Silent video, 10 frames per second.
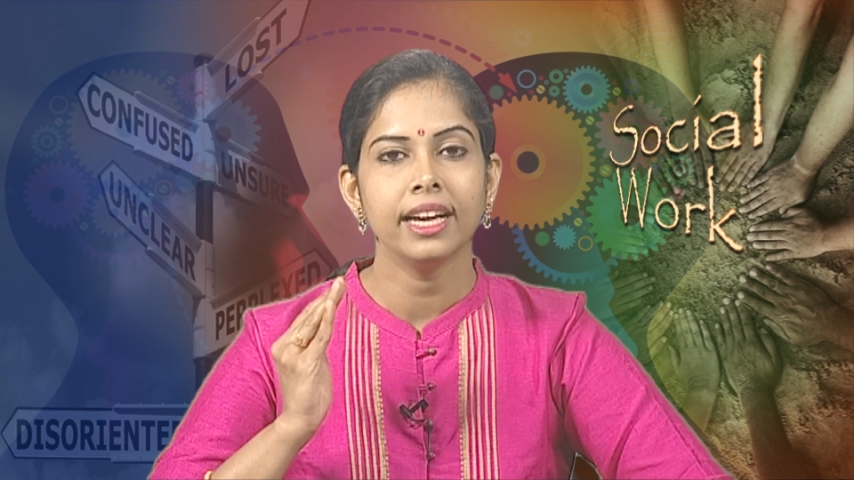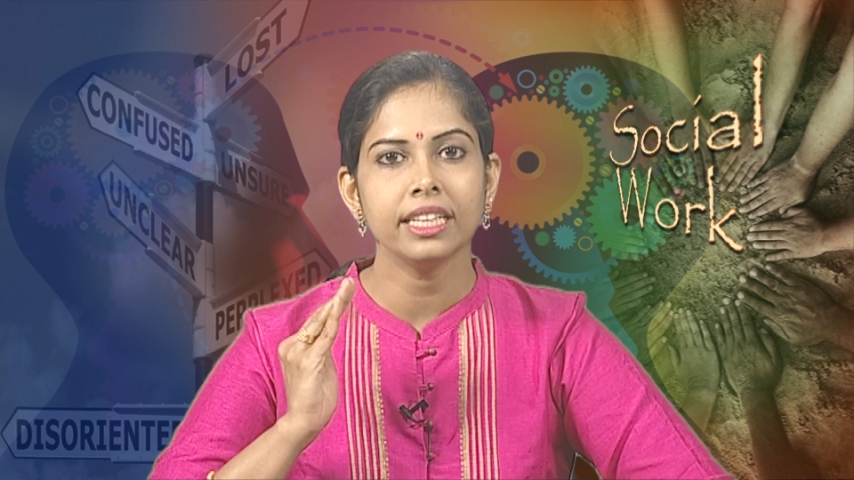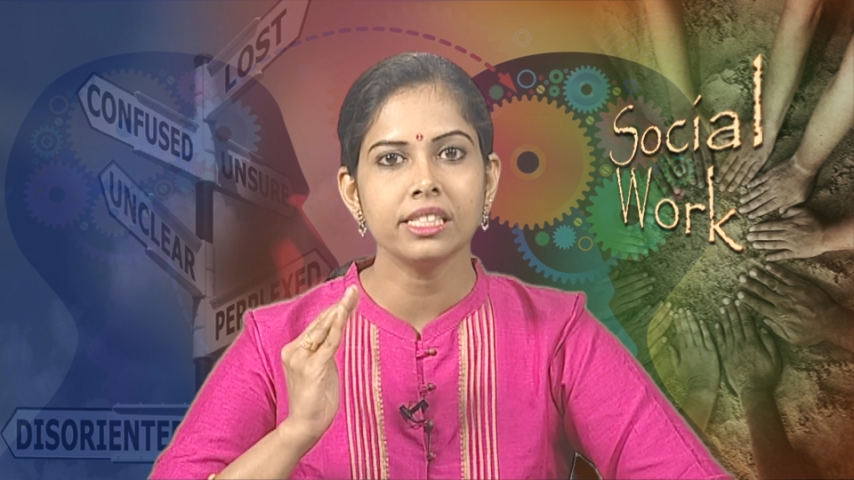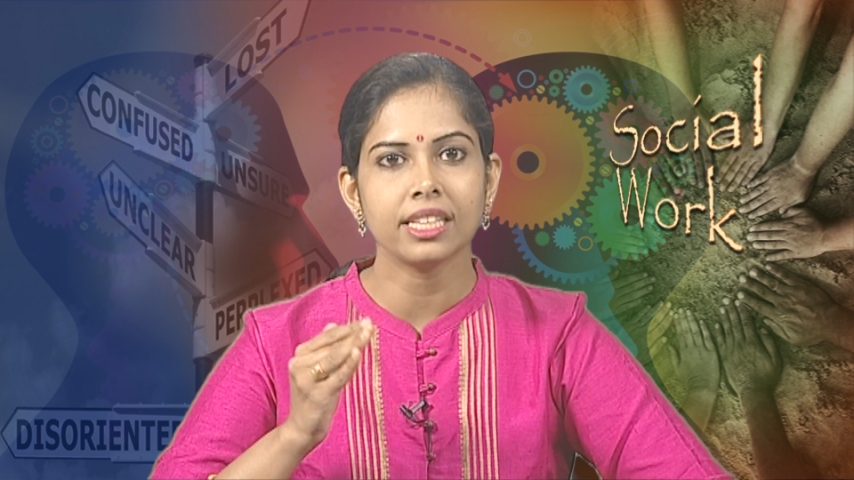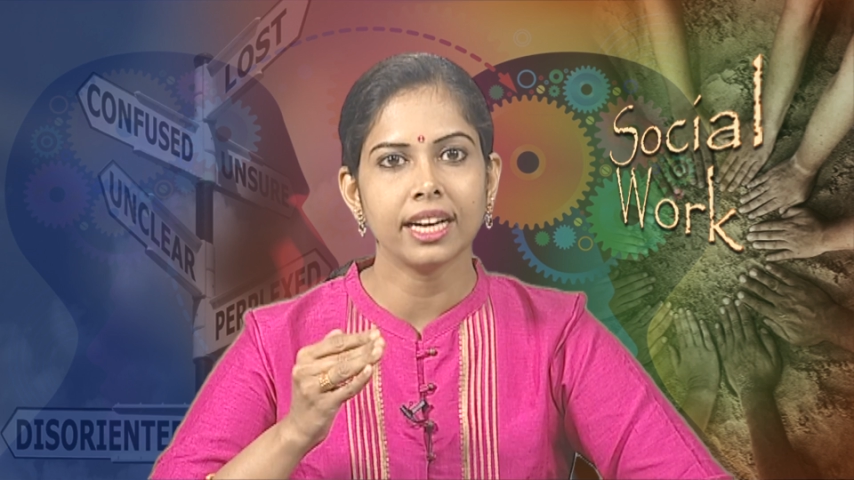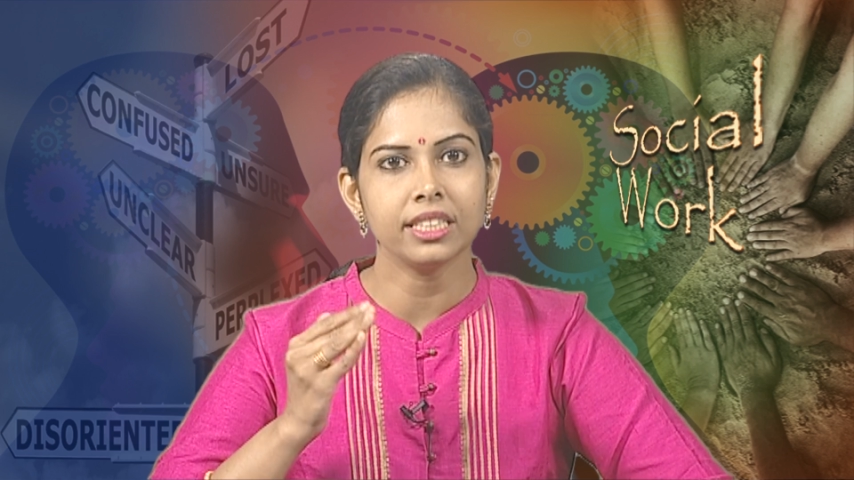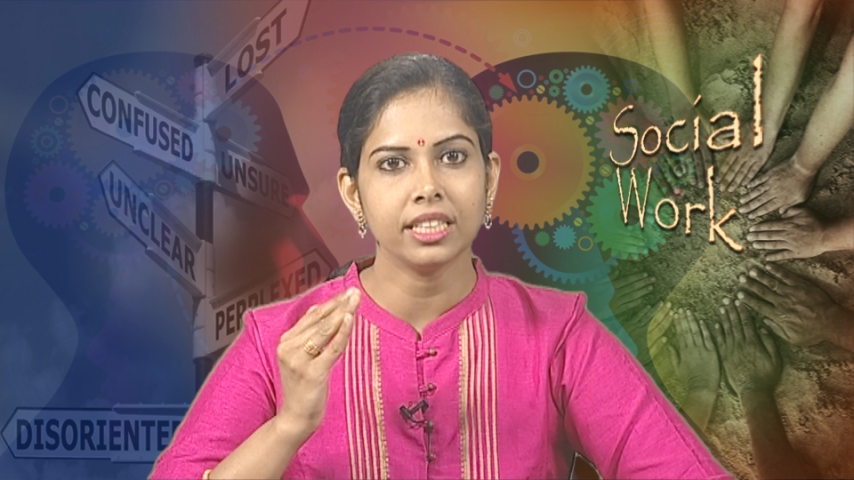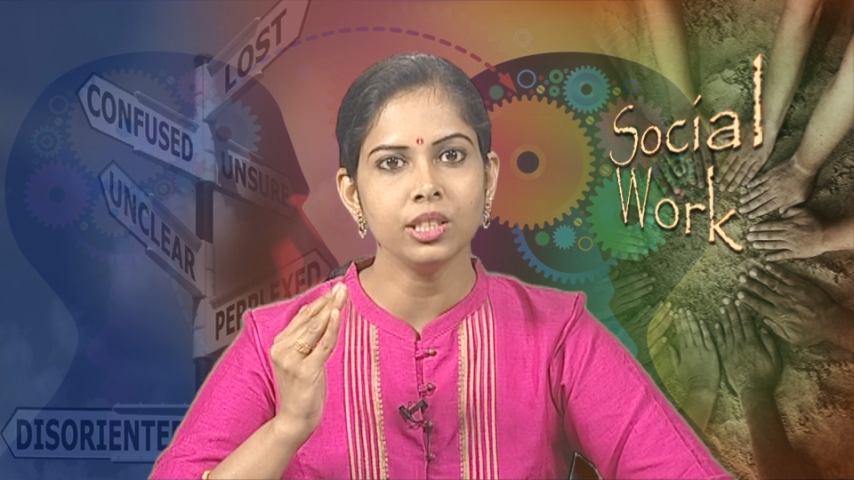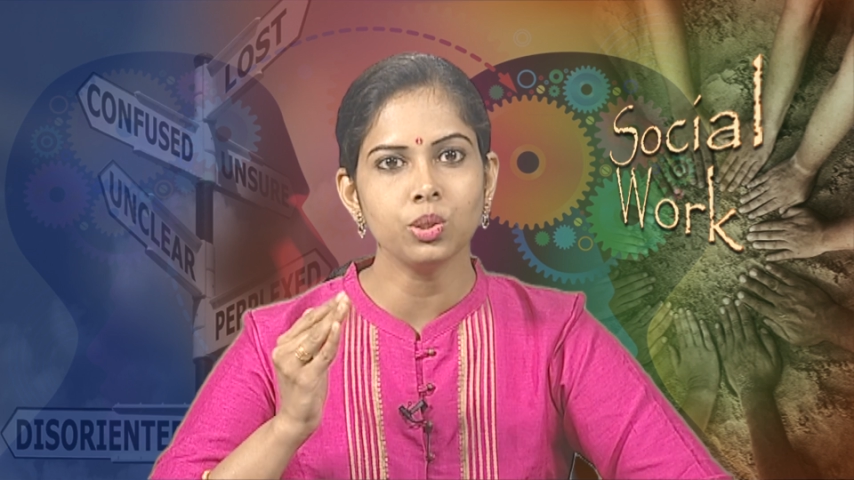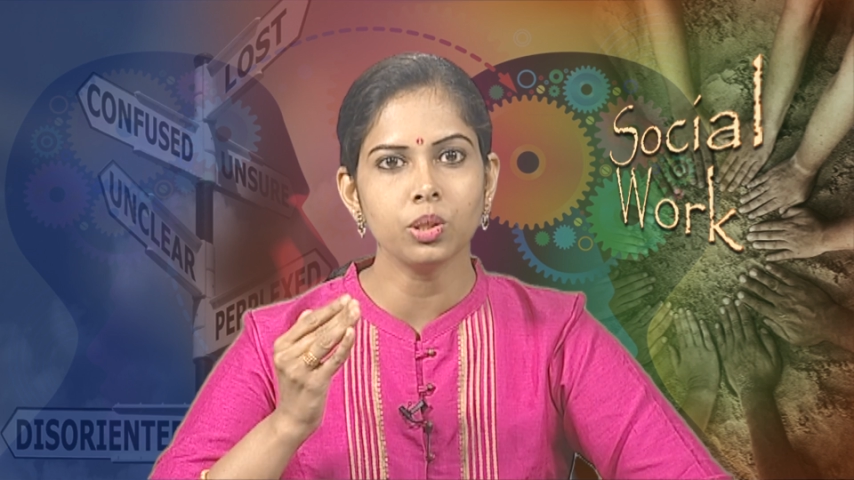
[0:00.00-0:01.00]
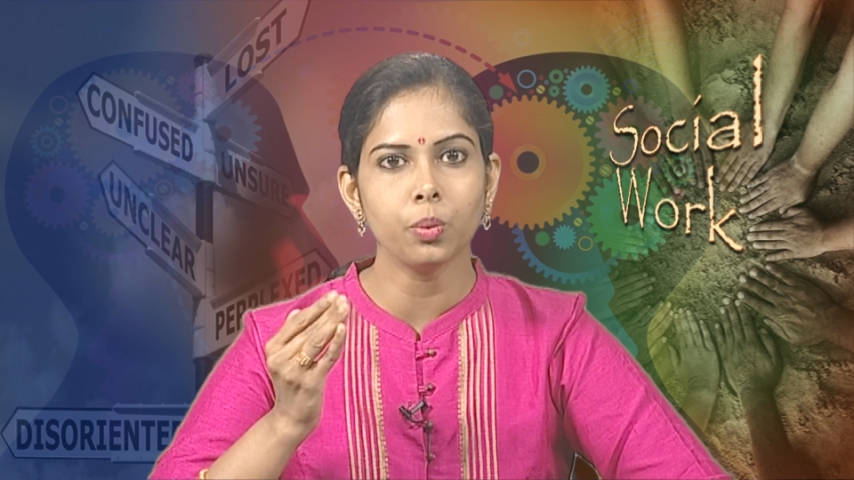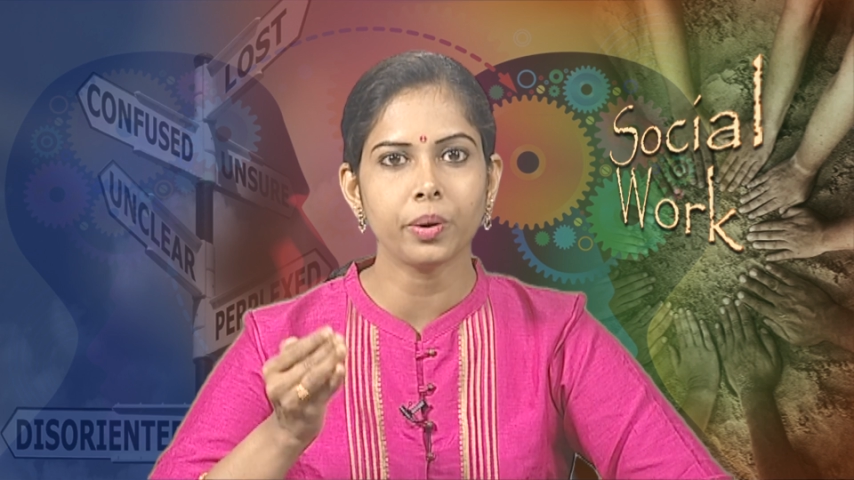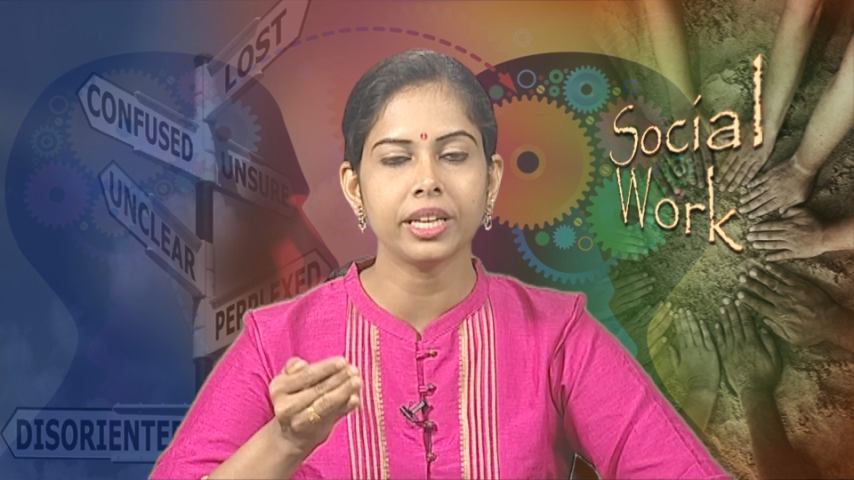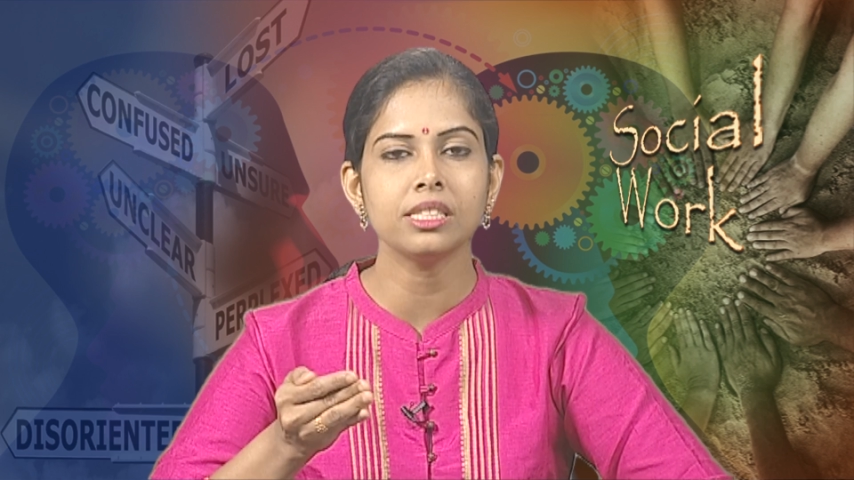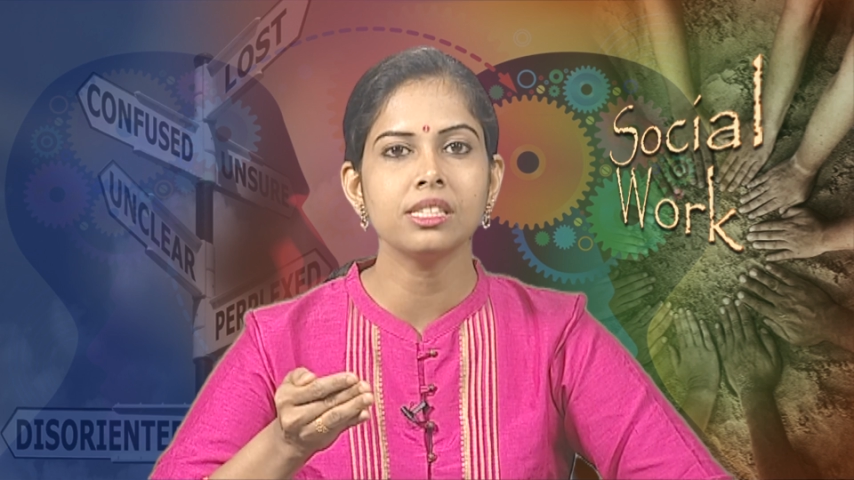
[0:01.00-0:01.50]
insight into the
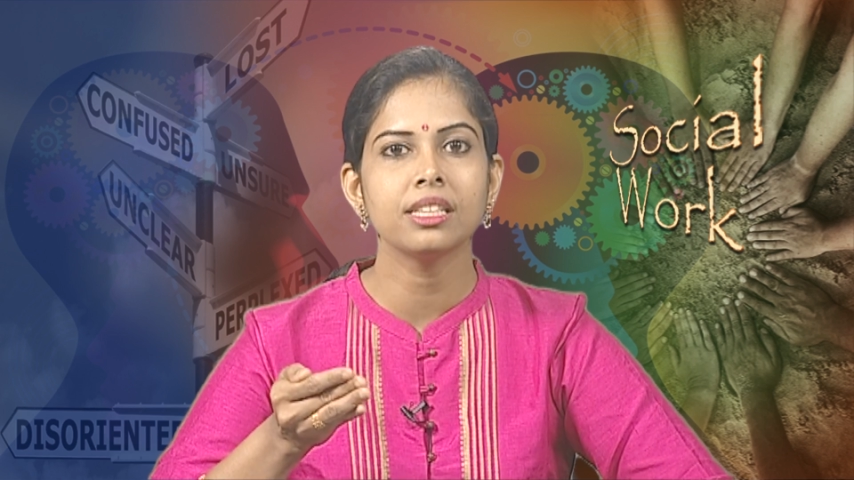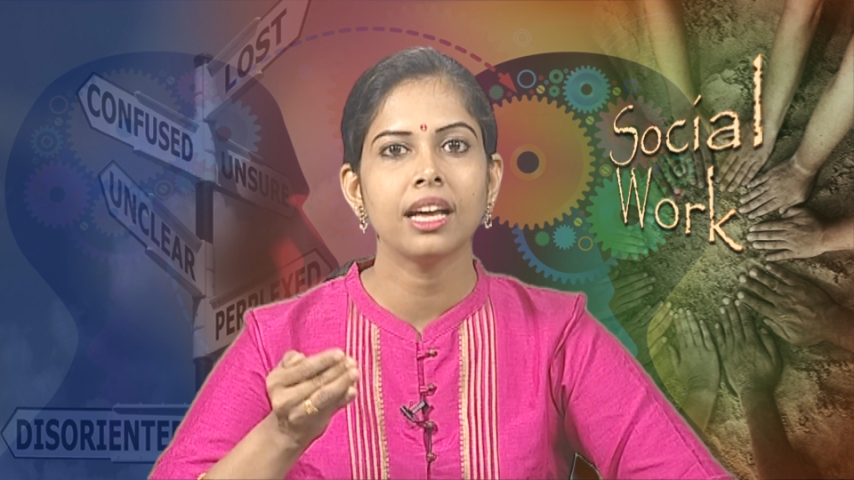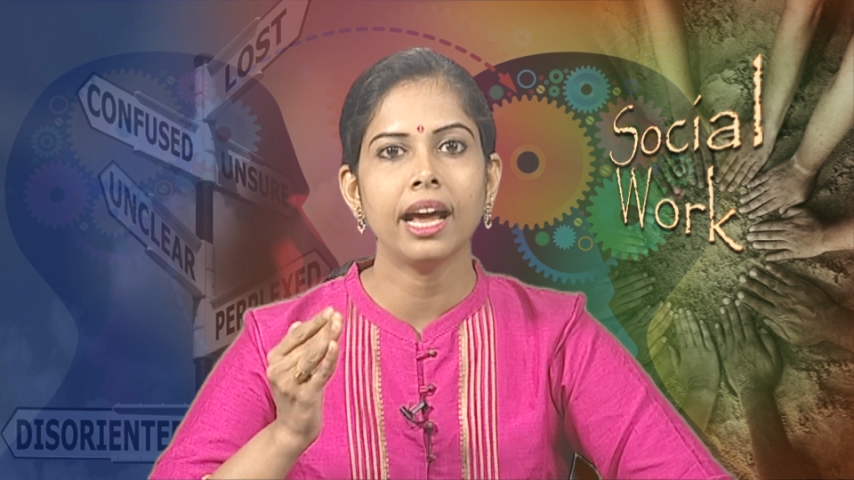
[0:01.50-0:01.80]
ways